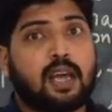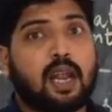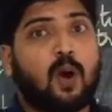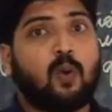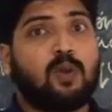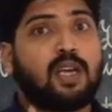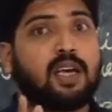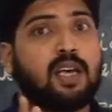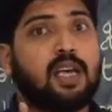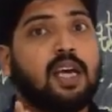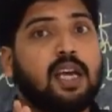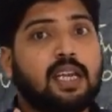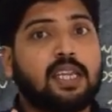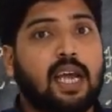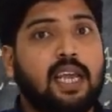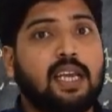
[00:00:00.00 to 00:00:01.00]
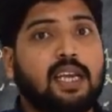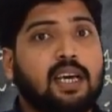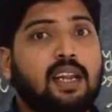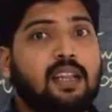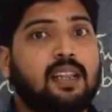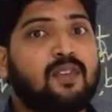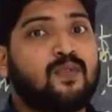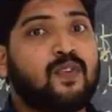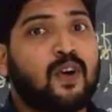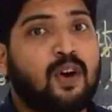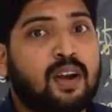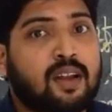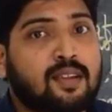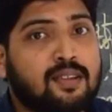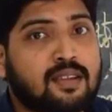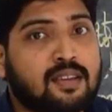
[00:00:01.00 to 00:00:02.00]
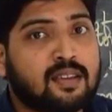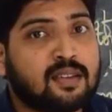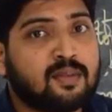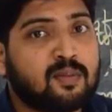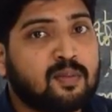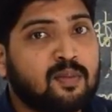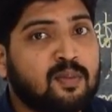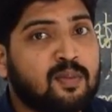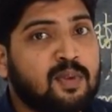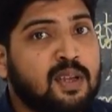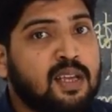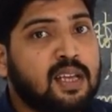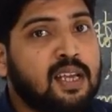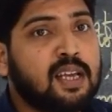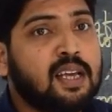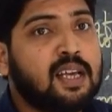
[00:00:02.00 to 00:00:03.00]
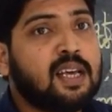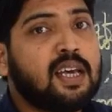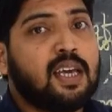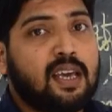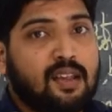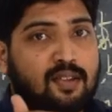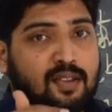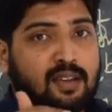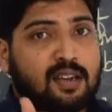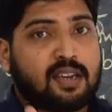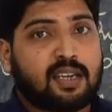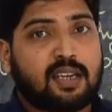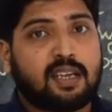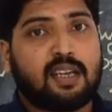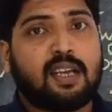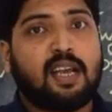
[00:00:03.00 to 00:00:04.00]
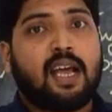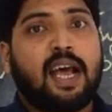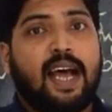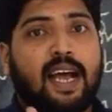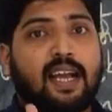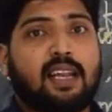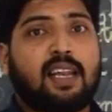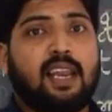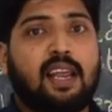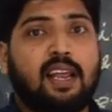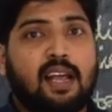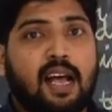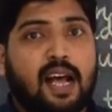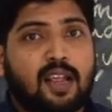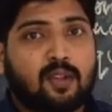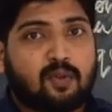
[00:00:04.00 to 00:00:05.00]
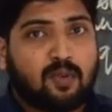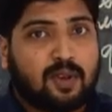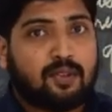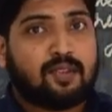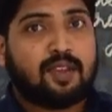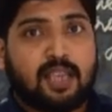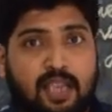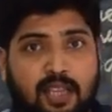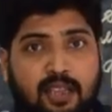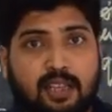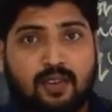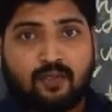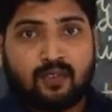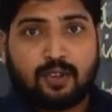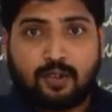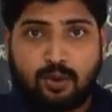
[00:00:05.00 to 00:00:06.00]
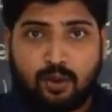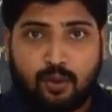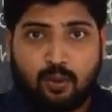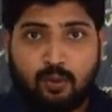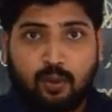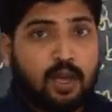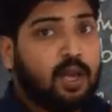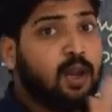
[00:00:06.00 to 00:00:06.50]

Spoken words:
how the tiger in the forest? Is it acting as we see in the zoo?